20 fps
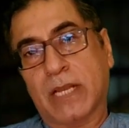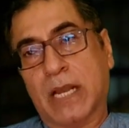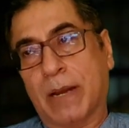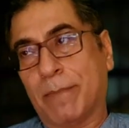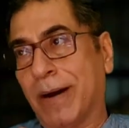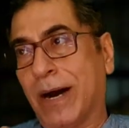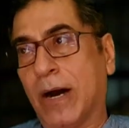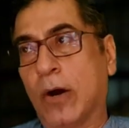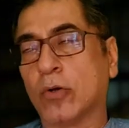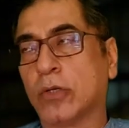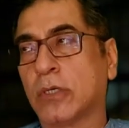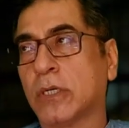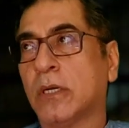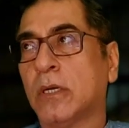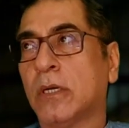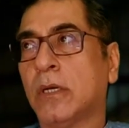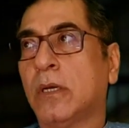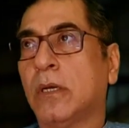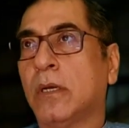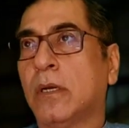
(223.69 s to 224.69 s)
about
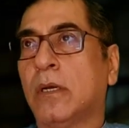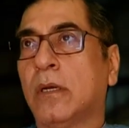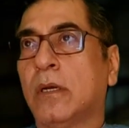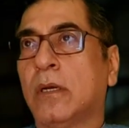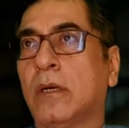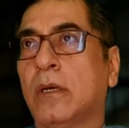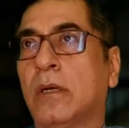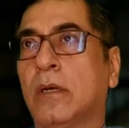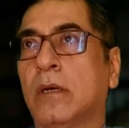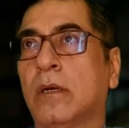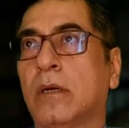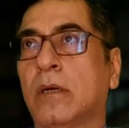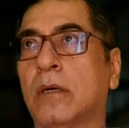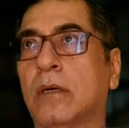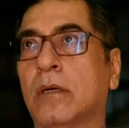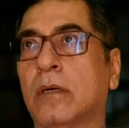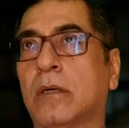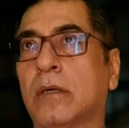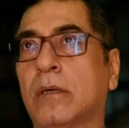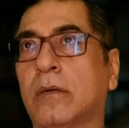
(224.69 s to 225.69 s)

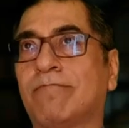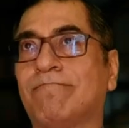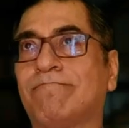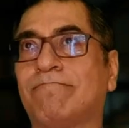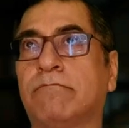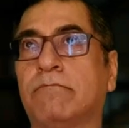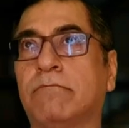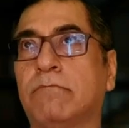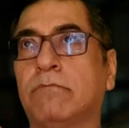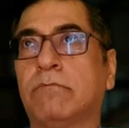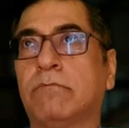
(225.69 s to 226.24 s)
the